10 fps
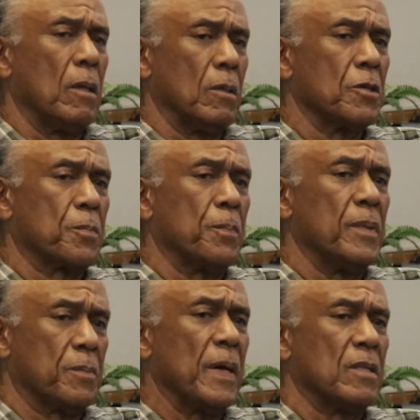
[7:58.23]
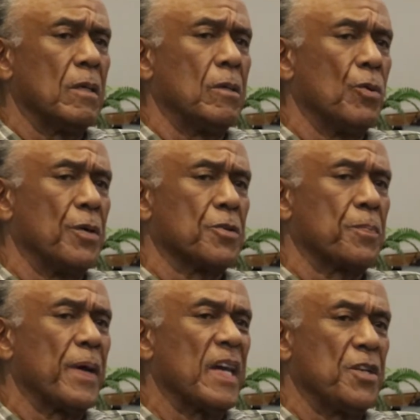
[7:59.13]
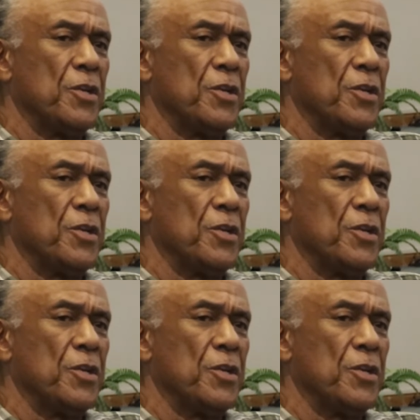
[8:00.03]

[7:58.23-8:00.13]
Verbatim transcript: this especially during this past